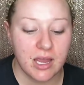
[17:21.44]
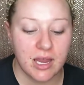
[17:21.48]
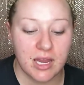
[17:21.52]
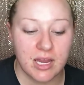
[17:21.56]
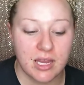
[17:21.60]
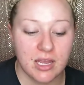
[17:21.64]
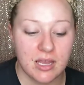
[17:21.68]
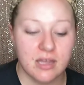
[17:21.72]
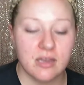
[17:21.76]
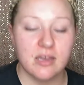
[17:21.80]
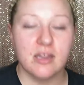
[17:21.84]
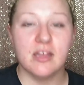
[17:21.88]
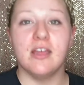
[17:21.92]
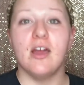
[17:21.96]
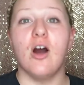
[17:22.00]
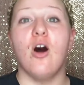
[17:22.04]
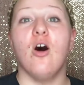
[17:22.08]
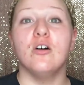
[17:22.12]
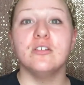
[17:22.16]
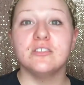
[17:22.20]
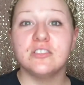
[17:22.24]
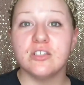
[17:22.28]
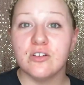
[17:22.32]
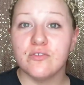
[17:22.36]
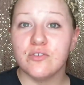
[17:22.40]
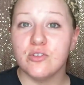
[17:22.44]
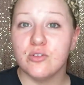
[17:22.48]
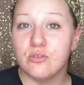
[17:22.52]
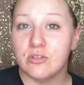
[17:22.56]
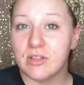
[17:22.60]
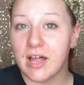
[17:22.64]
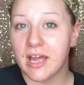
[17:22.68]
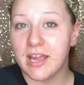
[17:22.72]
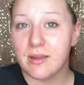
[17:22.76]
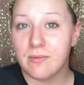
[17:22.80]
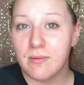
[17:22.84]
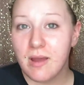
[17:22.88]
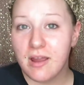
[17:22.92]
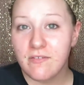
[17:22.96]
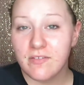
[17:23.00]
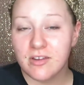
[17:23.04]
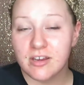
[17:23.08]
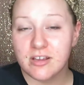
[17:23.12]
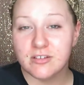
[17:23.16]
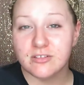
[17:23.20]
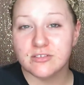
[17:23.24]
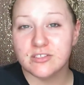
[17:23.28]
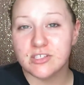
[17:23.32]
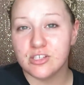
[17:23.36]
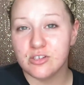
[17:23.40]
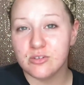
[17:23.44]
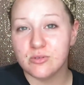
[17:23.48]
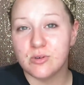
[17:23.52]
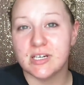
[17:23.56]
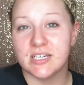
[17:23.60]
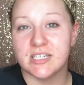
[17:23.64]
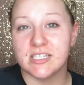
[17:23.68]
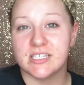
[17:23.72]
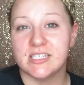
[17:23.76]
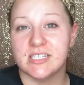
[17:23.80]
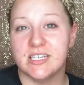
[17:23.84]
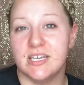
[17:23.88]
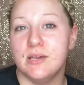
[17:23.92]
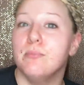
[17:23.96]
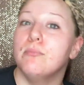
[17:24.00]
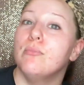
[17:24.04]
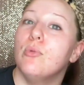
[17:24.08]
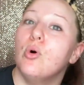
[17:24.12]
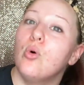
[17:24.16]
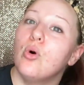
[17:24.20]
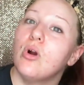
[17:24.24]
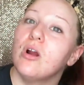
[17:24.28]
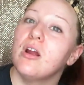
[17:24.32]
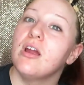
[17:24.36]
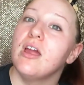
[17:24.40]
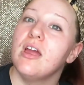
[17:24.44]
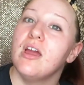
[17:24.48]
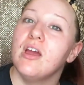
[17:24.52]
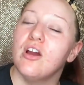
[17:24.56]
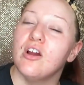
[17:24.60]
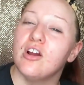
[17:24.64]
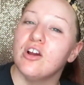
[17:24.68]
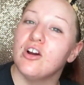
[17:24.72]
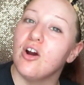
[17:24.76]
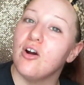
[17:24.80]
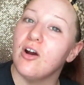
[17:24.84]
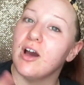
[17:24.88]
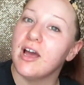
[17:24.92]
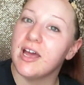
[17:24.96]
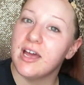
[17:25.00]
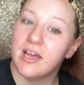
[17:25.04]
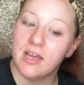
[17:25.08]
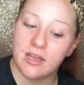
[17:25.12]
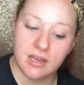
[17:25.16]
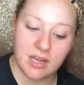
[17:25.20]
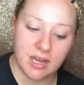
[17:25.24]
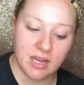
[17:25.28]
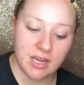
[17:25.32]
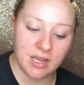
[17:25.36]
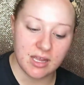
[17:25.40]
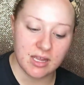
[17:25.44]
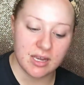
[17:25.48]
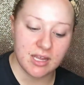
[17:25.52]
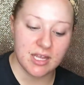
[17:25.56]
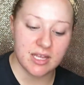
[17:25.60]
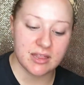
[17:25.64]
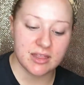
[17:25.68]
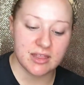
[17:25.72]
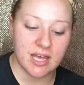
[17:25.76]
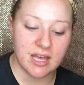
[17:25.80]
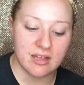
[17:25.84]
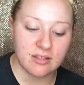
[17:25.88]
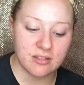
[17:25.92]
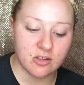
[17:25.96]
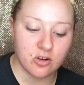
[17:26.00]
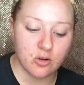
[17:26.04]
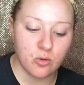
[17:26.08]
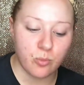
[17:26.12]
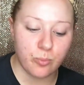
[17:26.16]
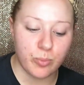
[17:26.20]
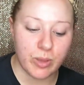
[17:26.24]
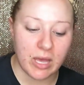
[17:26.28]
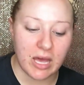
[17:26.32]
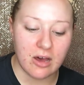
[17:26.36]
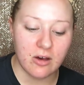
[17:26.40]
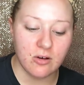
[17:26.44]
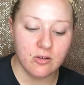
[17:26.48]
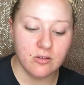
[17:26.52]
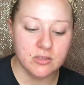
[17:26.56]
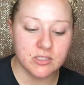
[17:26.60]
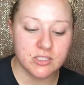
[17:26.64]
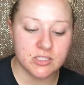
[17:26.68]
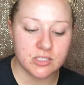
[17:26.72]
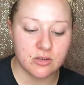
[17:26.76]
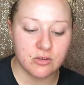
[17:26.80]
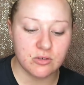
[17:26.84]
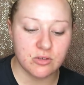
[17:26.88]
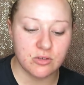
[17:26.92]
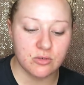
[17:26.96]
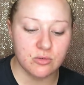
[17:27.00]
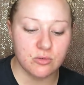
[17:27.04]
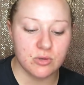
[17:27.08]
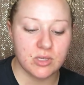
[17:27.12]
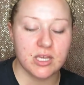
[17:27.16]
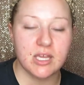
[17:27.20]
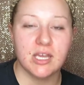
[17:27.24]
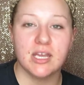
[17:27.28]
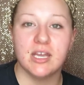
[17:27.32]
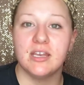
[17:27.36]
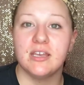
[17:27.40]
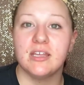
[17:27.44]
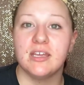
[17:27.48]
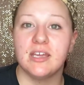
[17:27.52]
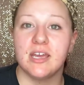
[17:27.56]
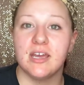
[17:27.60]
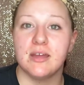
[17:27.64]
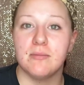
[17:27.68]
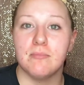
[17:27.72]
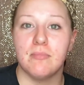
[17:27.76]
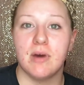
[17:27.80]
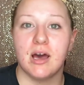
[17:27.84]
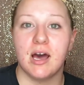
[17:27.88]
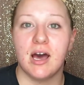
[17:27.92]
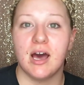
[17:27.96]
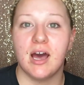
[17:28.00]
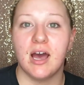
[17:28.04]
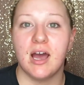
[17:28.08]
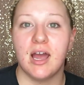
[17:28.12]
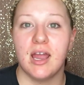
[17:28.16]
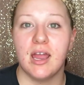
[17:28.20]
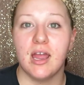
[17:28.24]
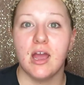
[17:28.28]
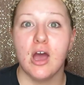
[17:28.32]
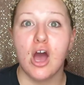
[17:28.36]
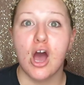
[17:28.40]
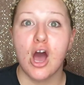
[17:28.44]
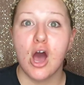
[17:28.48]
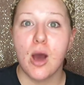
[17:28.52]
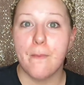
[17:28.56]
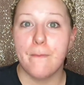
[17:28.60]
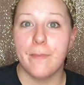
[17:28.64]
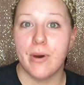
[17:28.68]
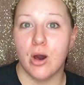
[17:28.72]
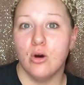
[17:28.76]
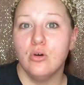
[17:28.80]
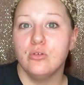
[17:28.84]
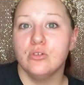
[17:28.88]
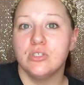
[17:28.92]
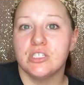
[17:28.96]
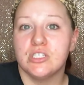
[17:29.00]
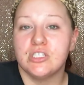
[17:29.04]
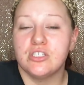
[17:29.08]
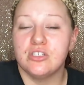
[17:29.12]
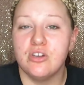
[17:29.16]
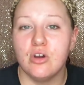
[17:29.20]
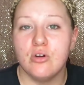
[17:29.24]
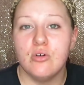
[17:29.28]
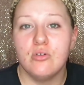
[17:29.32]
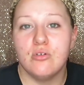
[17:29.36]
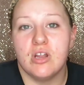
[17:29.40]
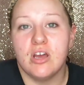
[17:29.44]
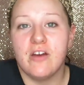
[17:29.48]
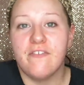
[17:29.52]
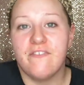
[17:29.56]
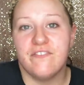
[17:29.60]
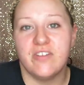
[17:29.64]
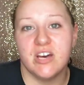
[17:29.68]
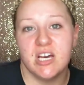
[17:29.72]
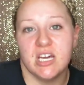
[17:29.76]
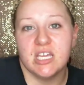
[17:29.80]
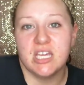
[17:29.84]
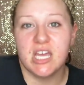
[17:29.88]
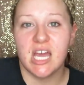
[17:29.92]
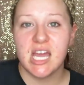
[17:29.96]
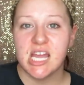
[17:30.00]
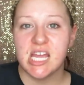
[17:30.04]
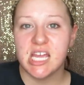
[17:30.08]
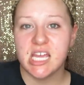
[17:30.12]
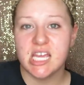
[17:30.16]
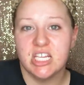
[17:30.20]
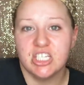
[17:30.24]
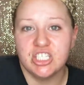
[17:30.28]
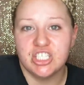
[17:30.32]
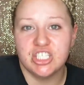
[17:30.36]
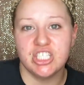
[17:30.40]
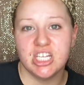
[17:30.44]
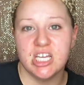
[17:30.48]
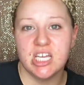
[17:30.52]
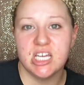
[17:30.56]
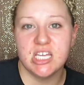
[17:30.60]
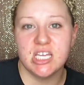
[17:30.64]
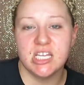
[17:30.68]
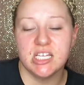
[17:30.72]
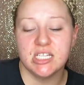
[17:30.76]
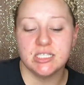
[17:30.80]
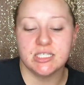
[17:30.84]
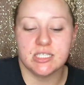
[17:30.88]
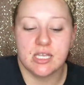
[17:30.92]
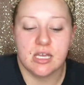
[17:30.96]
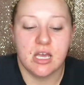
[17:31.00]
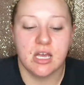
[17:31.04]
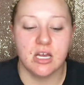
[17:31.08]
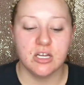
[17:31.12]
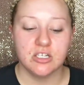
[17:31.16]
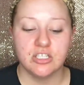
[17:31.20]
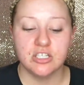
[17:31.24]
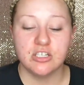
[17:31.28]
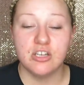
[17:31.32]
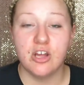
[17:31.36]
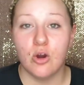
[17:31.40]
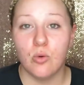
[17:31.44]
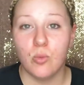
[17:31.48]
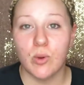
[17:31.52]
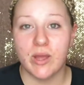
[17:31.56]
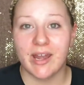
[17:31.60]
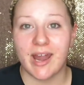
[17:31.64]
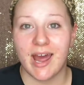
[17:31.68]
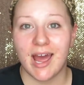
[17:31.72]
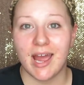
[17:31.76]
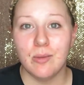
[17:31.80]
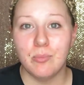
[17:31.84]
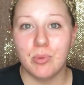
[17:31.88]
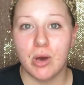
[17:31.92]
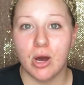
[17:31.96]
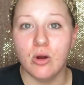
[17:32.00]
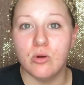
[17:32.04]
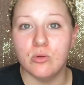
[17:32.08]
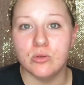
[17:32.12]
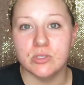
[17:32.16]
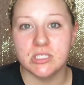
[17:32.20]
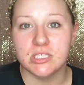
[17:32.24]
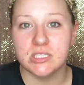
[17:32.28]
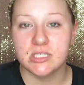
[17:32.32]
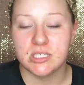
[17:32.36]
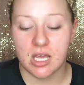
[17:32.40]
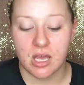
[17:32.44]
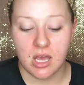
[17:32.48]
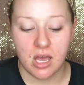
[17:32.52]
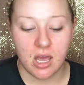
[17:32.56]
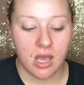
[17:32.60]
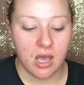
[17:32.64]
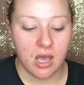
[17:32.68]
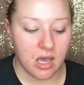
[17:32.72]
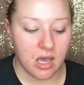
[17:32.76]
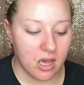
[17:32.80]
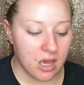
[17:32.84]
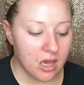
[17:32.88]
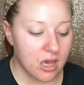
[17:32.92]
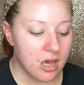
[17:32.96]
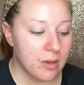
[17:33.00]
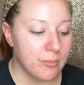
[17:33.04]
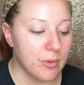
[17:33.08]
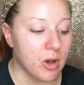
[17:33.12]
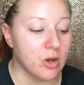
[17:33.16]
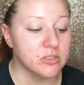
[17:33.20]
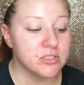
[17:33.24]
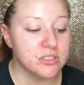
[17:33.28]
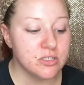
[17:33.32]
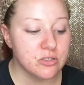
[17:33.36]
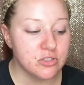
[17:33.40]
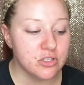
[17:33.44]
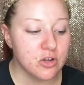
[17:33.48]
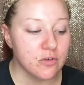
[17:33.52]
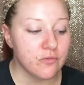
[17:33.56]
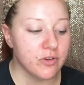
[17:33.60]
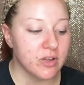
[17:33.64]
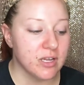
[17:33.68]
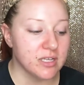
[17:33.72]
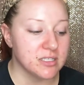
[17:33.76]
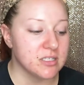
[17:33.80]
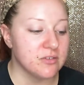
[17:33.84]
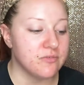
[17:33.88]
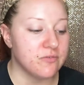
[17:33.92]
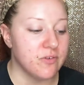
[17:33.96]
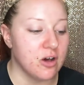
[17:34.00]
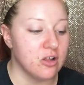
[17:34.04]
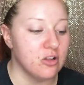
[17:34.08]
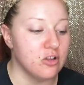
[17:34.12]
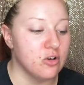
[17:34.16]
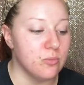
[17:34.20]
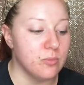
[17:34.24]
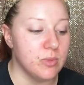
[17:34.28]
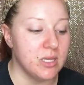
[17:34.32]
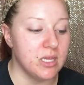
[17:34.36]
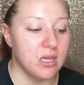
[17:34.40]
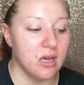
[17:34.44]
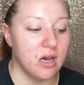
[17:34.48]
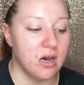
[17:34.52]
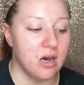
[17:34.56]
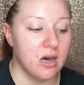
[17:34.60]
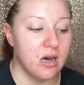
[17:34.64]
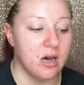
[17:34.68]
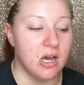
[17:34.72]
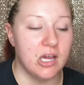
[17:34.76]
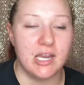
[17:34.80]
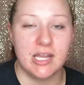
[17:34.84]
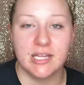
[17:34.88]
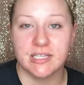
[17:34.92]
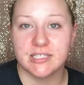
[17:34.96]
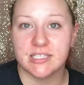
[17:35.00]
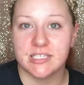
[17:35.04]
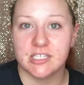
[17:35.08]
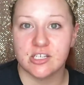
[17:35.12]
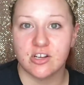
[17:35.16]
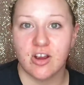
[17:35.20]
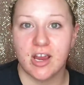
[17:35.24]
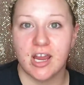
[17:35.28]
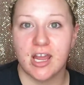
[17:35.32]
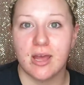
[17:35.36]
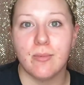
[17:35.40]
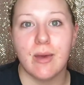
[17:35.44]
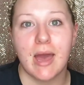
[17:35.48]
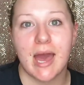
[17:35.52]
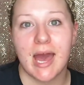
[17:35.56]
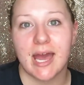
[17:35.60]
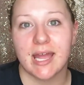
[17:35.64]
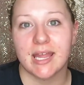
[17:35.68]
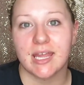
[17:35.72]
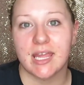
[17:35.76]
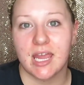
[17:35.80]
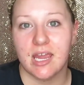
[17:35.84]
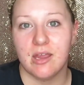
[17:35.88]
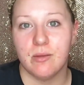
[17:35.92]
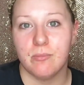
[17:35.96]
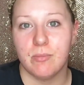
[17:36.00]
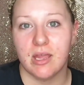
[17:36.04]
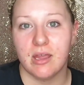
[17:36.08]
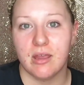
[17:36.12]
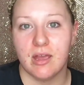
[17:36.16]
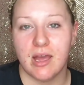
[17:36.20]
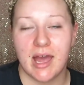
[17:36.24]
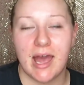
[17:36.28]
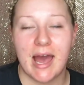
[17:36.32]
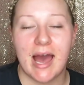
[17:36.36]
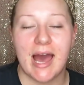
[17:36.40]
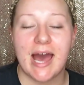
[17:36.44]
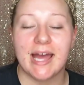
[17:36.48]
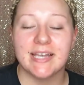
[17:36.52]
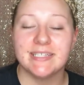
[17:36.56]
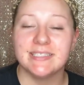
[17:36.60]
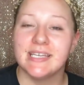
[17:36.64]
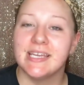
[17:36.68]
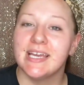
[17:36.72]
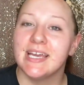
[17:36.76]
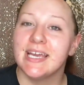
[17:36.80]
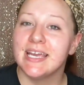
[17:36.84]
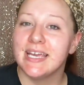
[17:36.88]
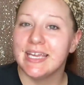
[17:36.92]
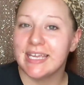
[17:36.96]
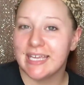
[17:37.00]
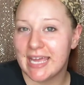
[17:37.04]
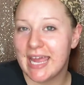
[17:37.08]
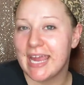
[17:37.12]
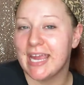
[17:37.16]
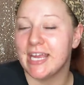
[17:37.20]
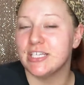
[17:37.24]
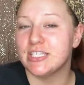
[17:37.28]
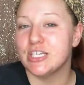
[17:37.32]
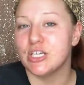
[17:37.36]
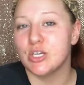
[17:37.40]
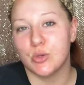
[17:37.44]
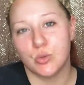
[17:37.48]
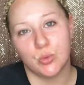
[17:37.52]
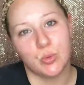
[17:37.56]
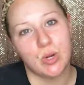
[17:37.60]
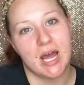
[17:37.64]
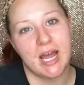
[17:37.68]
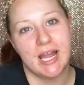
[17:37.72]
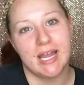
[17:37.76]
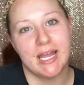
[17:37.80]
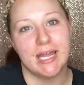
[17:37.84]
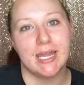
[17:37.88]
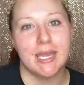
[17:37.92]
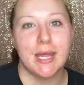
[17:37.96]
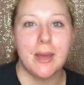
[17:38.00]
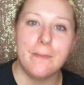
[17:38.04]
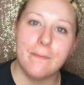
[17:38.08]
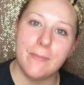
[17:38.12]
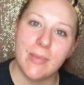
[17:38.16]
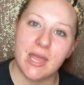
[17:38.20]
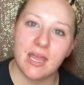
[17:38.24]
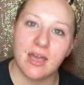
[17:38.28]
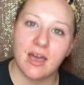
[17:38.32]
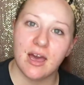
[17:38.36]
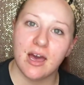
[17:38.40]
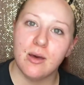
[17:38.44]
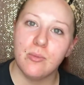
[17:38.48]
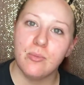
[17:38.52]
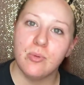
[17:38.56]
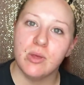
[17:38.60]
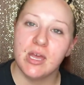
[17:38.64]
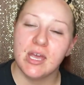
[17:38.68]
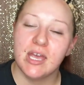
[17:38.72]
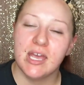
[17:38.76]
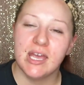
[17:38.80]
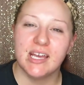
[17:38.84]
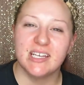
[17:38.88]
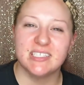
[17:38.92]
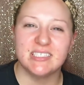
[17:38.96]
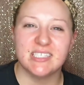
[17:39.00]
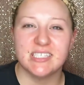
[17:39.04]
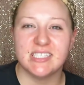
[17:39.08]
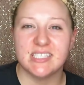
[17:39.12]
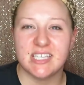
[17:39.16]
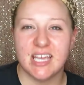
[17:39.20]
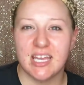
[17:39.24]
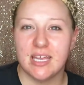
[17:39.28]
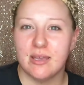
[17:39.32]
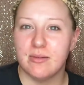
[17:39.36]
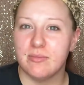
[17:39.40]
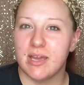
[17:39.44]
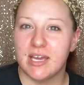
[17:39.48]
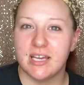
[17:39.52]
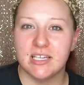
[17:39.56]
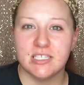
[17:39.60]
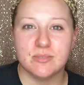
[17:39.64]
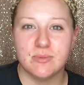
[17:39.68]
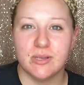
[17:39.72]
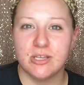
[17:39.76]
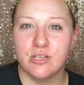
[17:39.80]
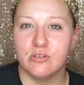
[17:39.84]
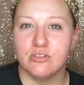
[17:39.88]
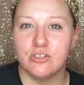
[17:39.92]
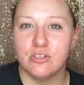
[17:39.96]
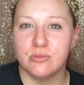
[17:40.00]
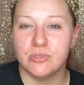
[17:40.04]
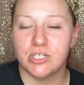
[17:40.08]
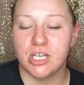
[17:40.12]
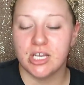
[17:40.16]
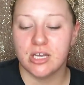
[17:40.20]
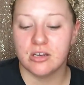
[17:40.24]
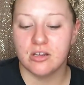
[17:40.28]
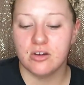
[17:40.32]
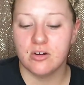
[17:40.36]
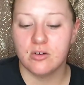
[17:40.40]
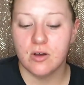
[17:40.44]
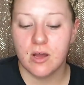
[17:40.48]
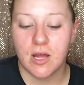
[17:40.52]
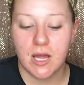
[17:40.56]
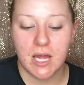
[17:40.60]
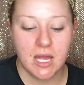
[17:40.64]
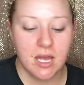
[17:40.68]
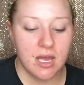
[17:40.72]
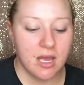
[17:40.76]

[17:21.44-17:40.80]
And also, if you like my videos and you want to see more, go ahead and hit that little bell so you can get my post notifications to know when I post. Also, don't forget to follow me on Instagram at Kate Ryan Makeup. It's the same as my YouTube channel.